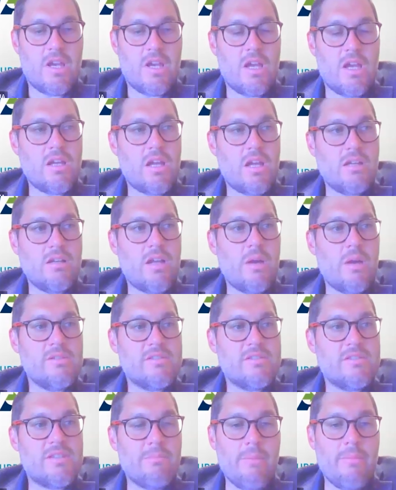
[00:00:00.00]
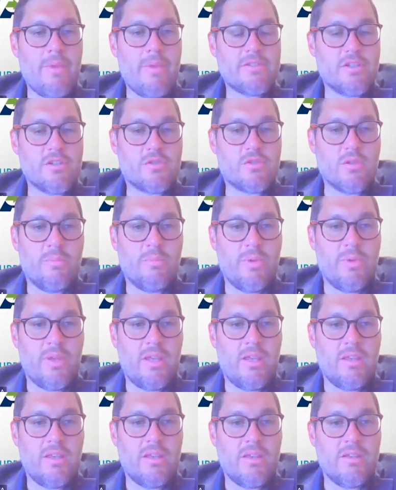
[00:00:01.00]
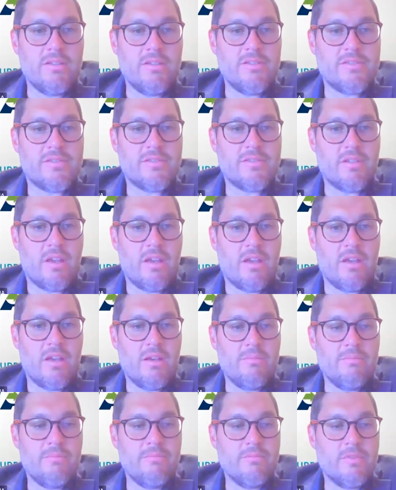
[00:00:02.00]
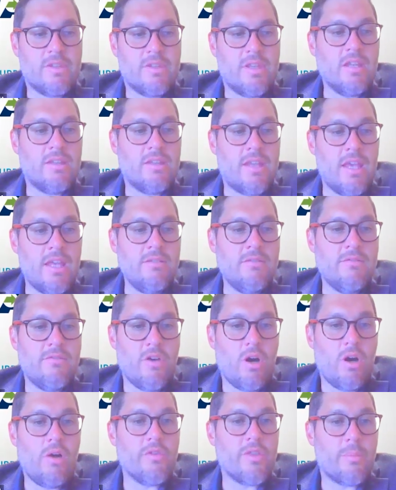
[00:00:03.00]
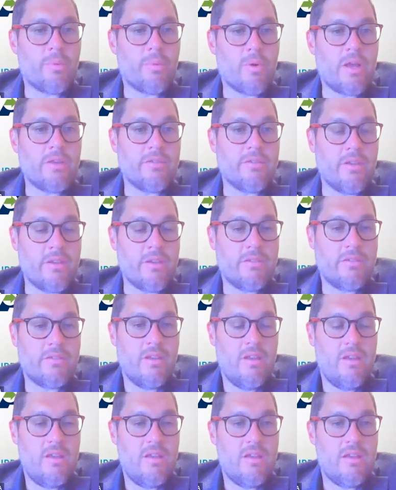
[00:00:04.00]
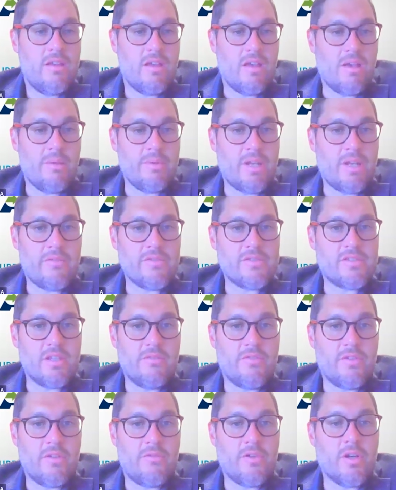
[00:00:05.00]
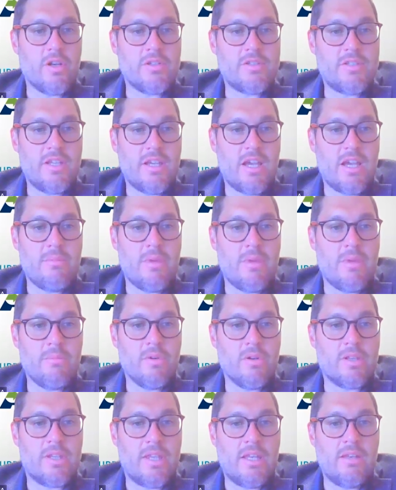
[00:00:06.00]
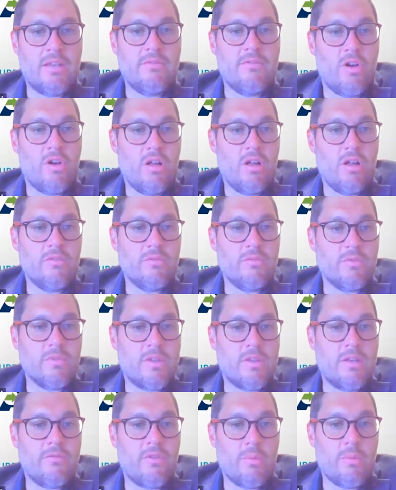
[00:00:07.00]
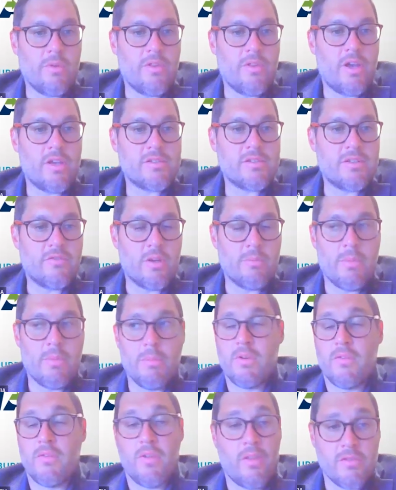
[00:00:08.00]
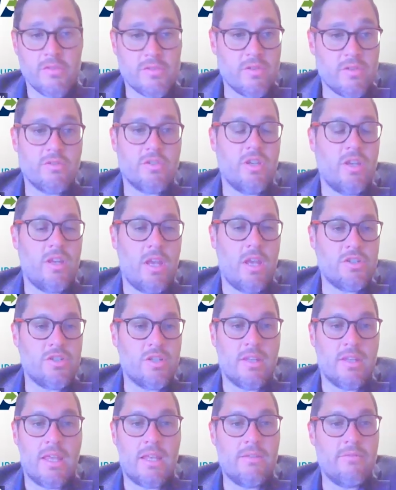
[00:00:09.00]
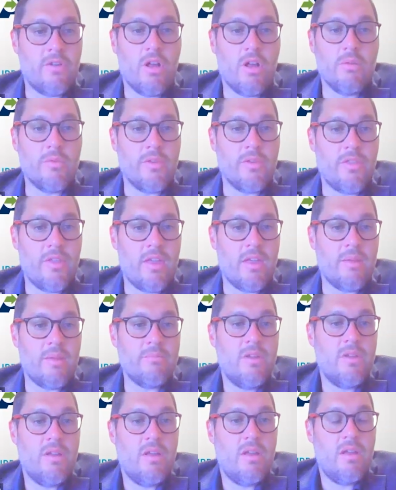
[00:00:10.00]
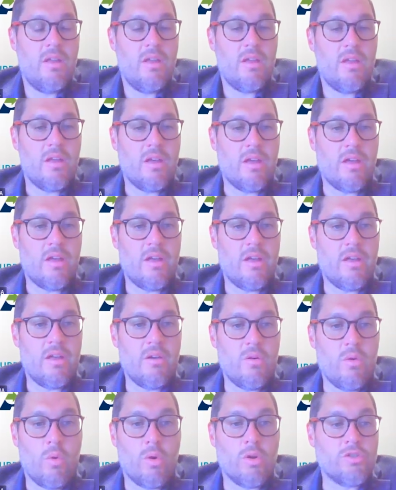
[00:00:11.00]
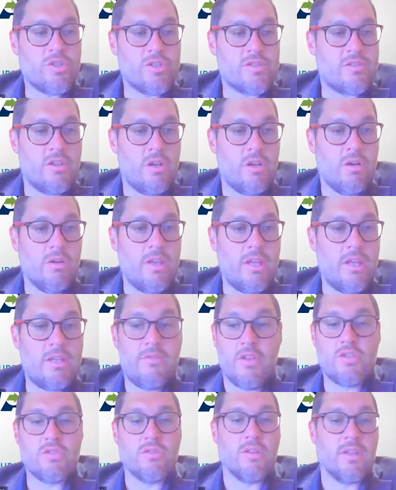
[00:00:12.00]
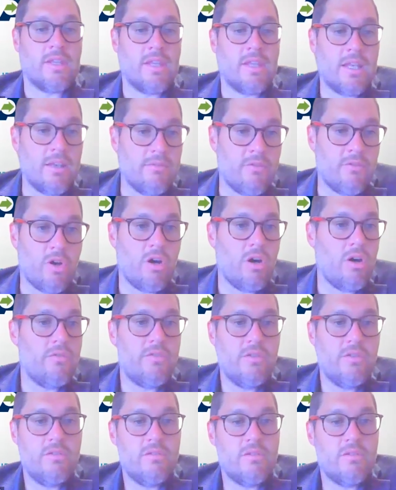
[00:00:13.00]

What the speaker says: Yeah, I would say my message would be is get involved with the process. And obviously, if you're a TIA member, get involved with us. If you're a member of another association, get involved with them, or just, individually get involved.